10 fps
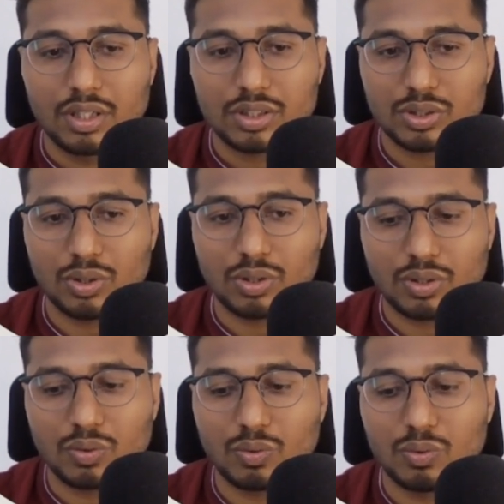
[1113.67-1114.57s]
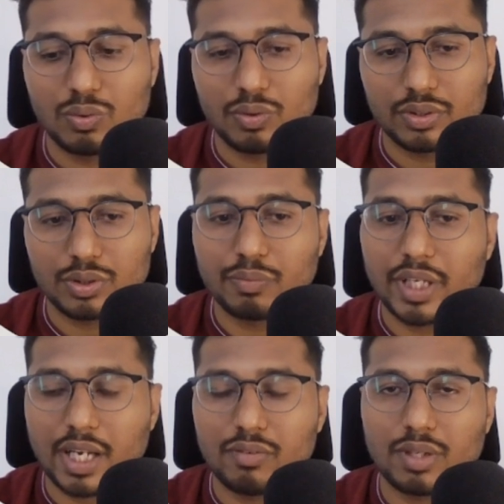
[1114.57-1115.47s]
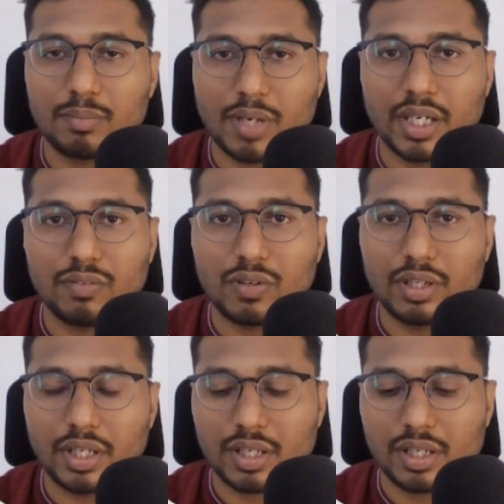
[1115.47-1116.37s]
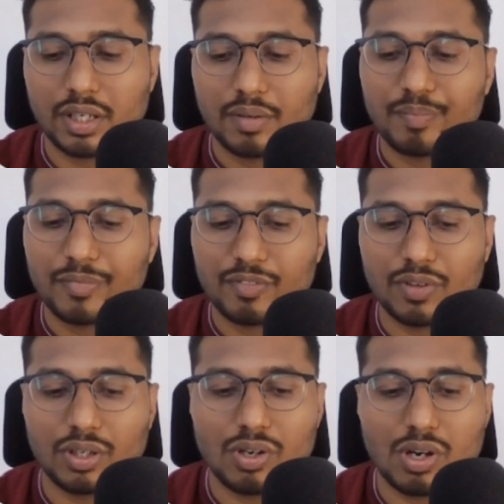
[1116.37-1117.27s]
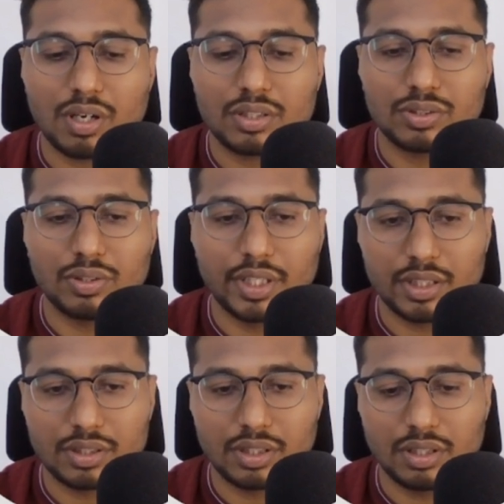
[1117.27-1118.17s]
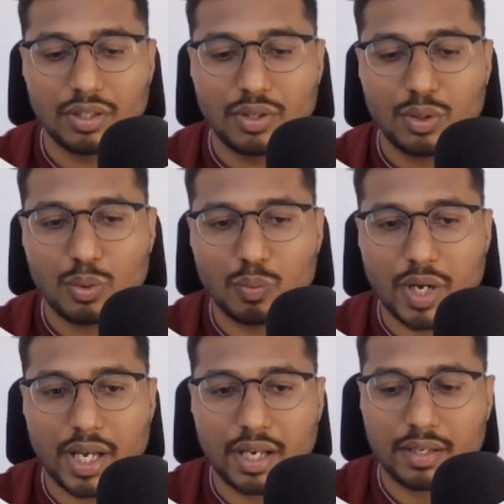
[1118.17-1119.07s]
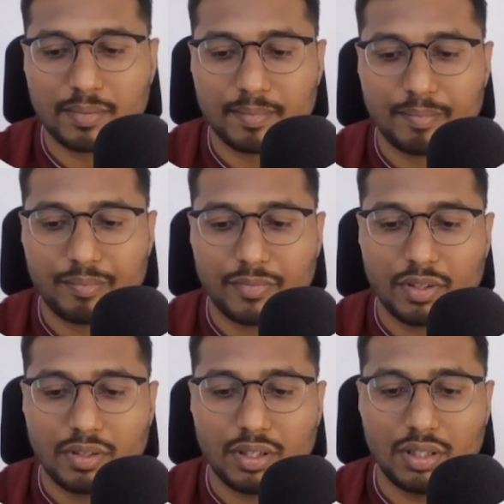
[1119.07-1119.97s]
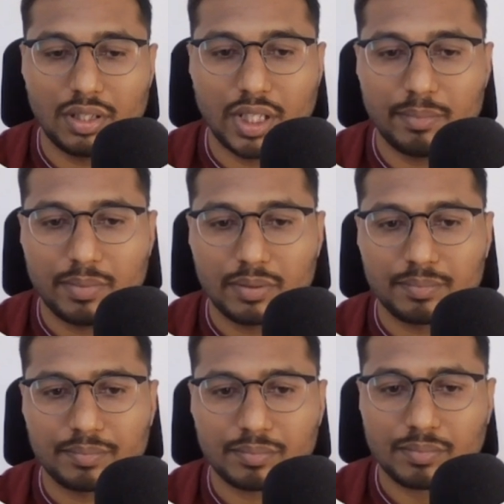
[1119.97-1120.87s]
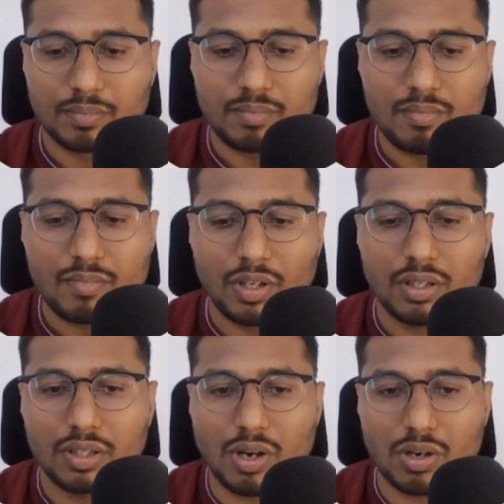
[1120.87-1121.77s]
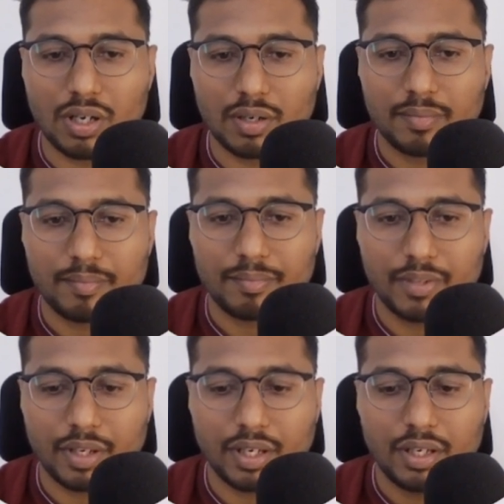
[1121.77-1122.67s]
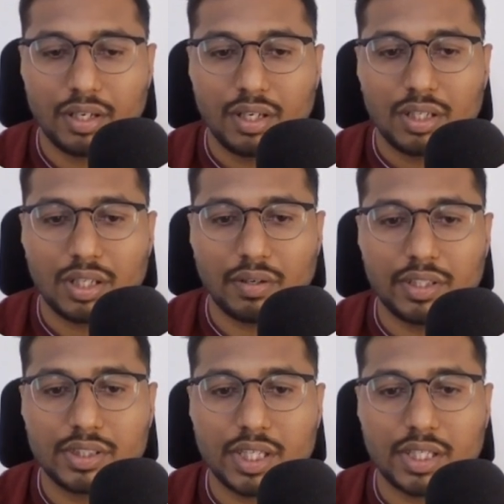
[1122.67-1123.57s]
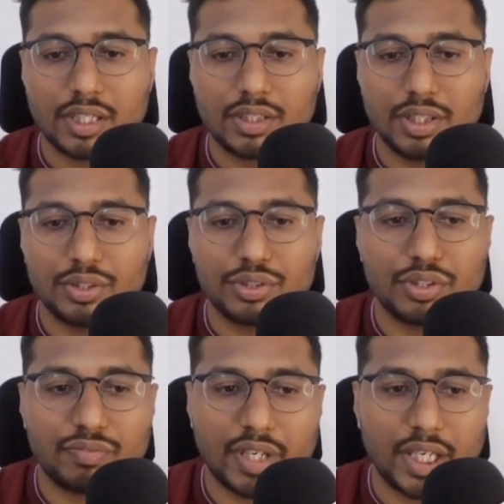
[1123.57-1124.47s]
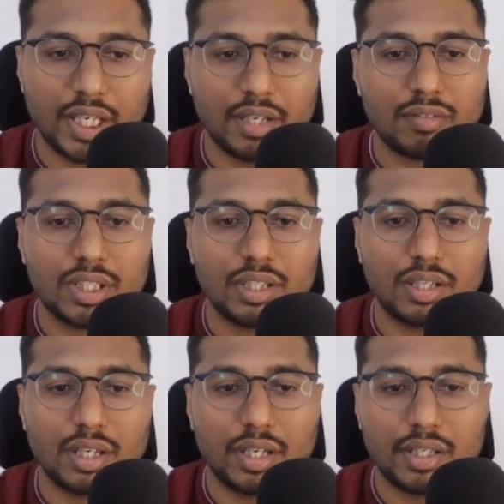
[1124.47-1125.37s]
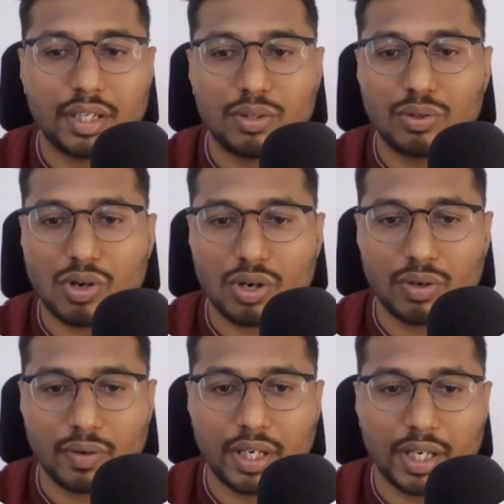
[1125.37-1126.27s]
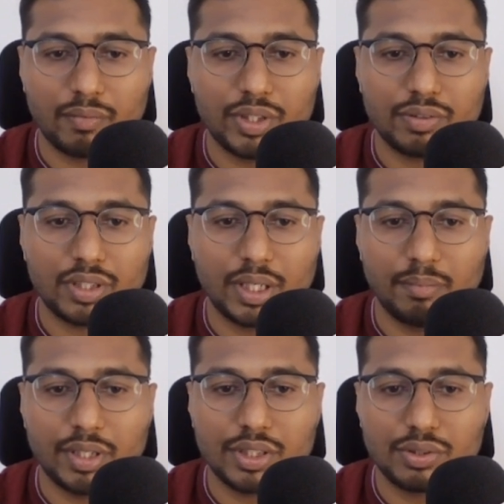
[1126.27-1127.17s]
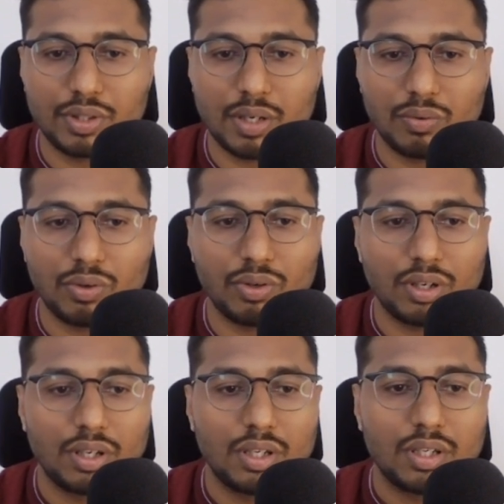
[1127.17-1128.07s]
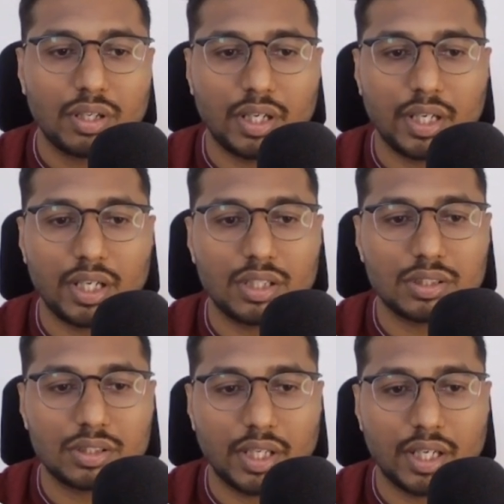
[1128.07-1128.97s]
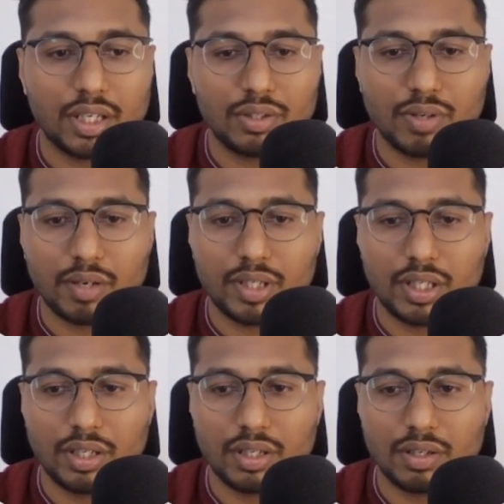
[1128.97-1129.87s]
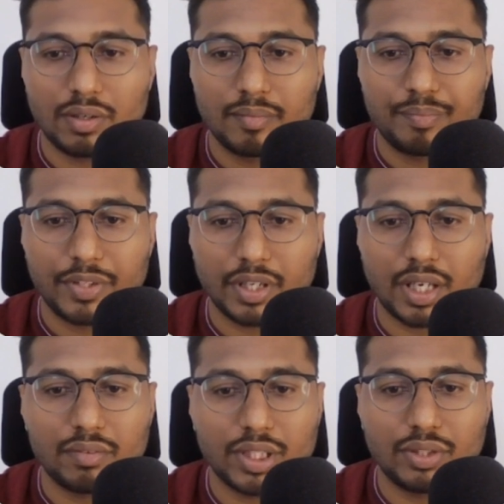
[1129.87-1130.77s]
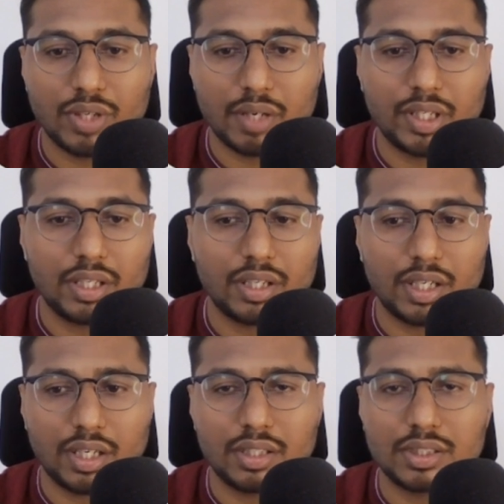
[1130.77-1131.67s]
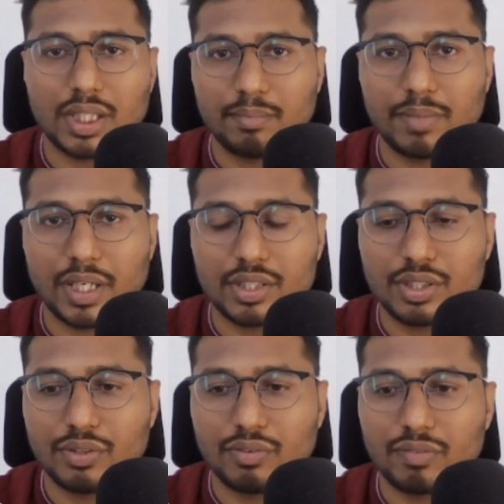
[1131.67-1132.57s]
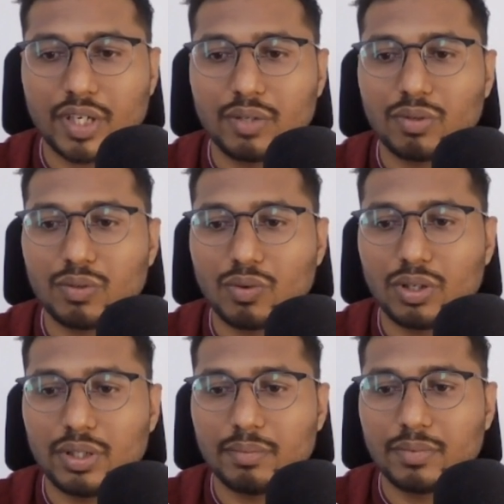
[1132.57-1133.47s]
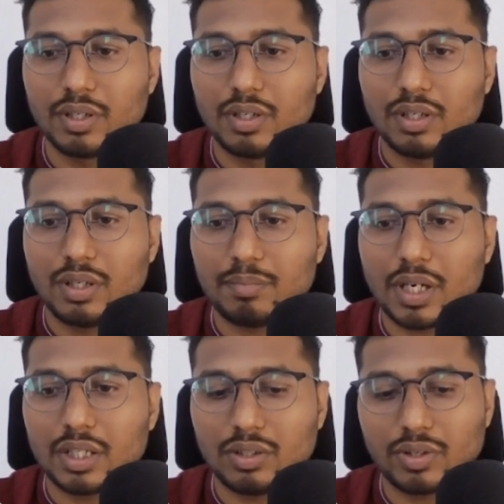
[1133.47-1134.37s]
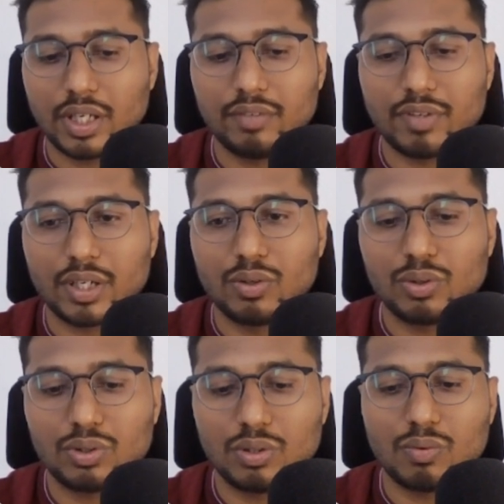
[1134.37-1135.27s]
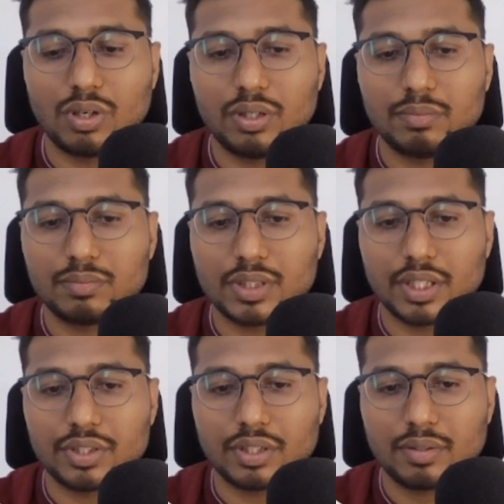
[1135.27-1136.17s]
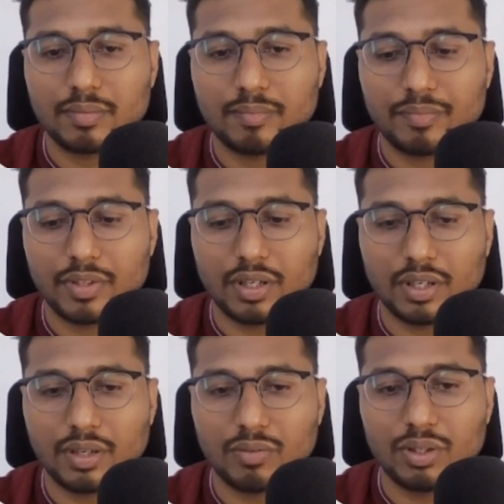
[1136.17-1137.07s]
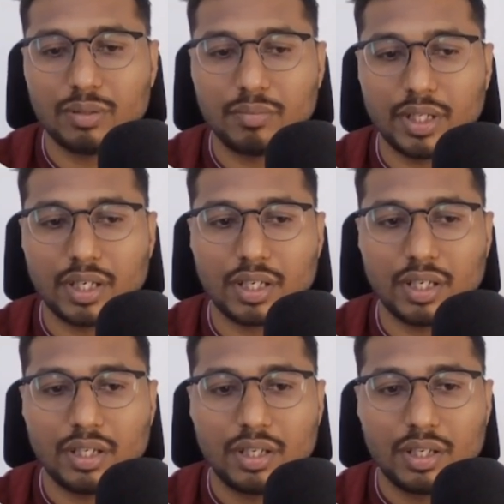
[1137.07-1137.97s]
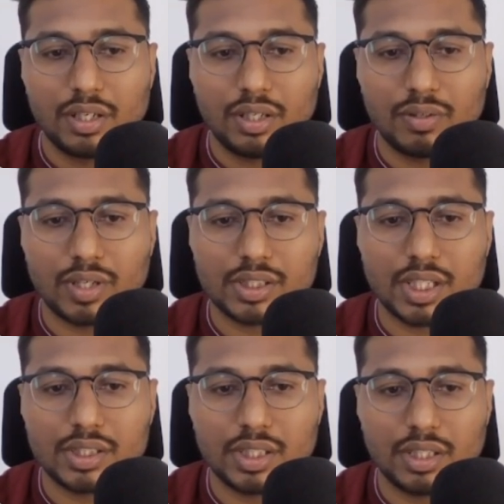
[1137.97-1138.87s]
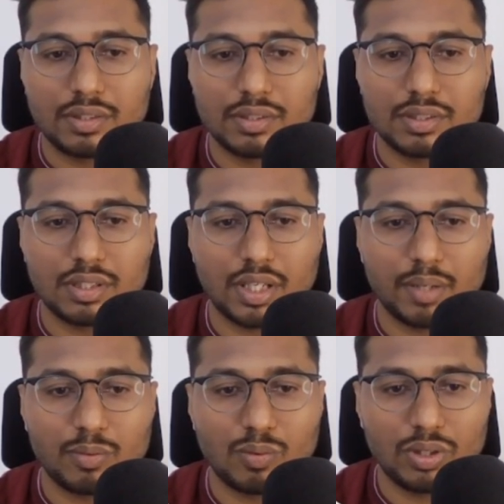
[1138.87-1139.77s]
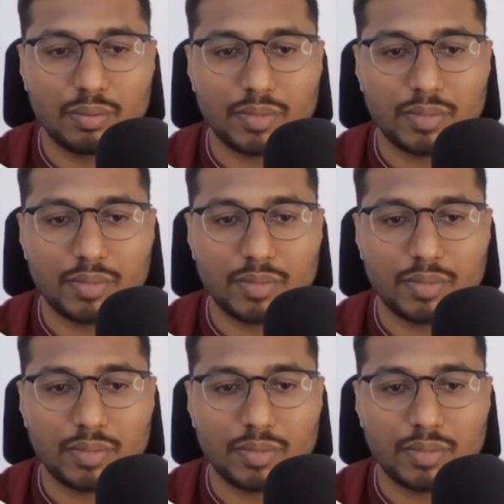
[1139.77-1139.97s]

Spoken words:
So we have one by default directory for the Docker. So it is the var lib docker. Okay, now inside this you should find everything related to Docker. Okay, like whichever the images you download, containers data, you have it here. Okay, everything you have it here, and at the same place you will find one volume path. Okay, if I go to the volume section, okay, volume directory, you guys can see this is a demo volume